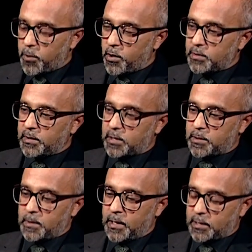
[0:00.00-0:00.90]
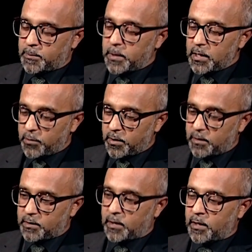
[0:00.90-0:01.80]
personal ex
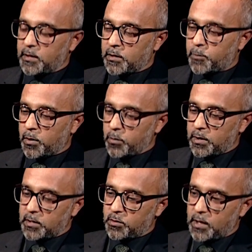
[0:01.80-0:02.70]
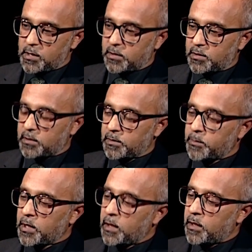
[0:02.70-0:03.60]
experience, I think the problem with the education
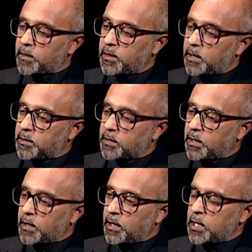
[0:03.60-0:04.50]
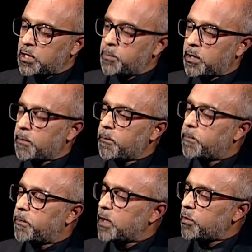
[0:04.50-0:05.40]
system that it's become
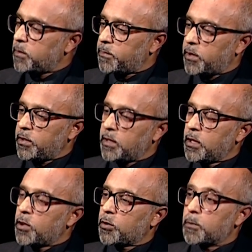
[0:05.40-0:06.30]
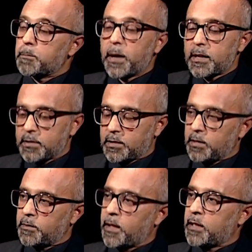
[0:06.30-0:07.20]
very, very
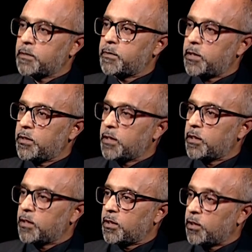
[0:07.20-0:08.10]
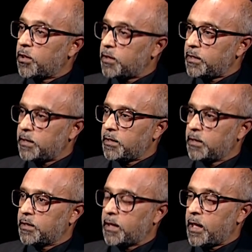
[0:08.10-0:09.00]
competitive at a very early
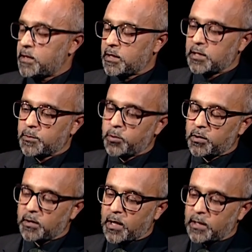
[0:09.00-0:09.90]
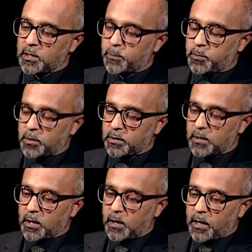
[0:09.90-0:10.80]
age, and it's put and it's put
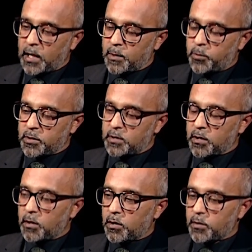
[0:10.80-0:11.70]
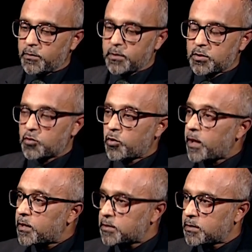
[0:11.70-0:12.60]
and it puts a lot of
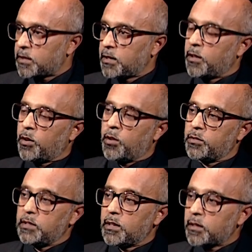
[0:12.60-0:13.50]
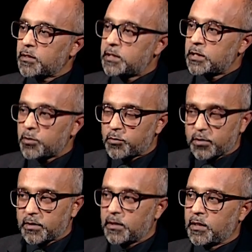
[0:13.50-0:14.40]
stress on young
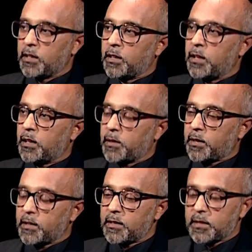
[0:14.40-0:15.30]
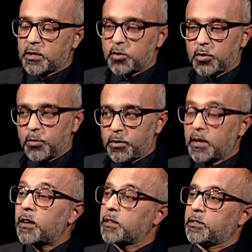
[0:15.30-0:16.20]
children, uh, and I think they're too
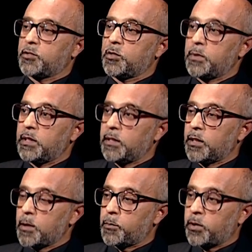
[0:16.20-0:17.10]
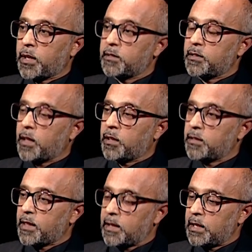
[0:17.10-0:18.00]
young to be put under, under
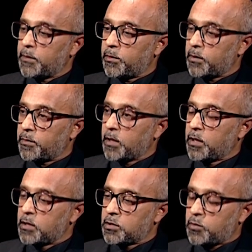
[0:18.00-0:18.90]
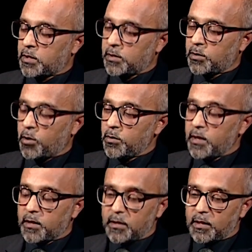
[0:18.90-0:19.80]
that level of stress. And not only
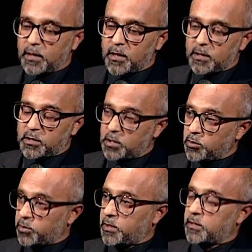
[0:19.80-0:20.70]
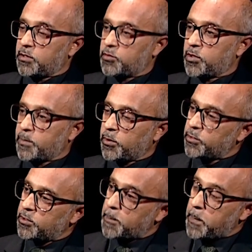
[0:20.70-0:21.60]
are the children under stress, but
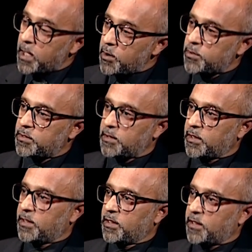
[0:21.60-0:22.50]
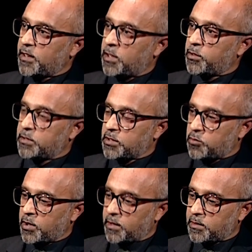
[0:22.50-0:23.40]
also the parents are under
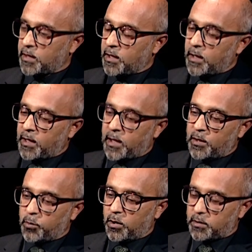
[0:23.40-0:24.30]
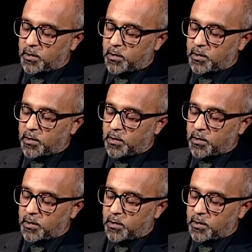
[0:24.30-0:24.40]
stress. And what